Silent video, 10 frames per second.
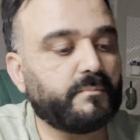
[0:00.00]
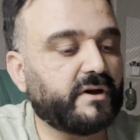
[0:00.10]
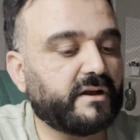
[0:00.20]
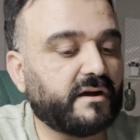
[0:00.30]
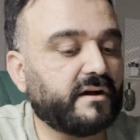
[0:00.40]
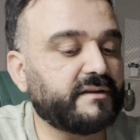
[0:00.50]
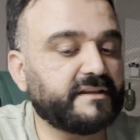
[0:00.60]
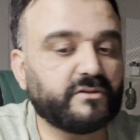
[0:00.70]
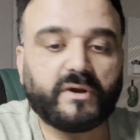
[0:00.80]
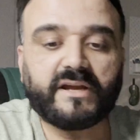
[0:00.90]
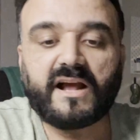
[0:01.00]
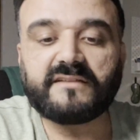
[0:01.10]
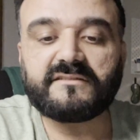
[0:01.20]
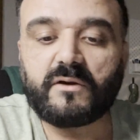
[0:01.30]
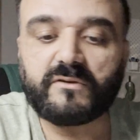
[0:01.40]
But uh, either way,
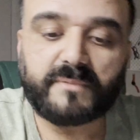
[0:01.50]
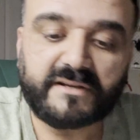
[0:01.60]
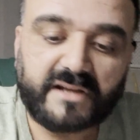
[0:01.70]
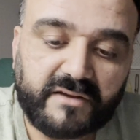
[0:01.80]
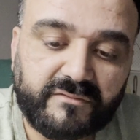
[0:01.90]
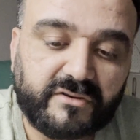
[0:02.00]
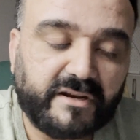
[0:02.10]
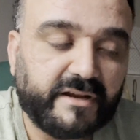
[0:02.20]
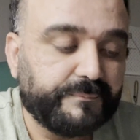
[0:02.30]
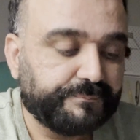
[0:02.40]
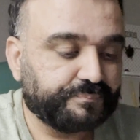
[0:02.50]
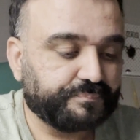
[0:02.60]
guys, that was my diet for today.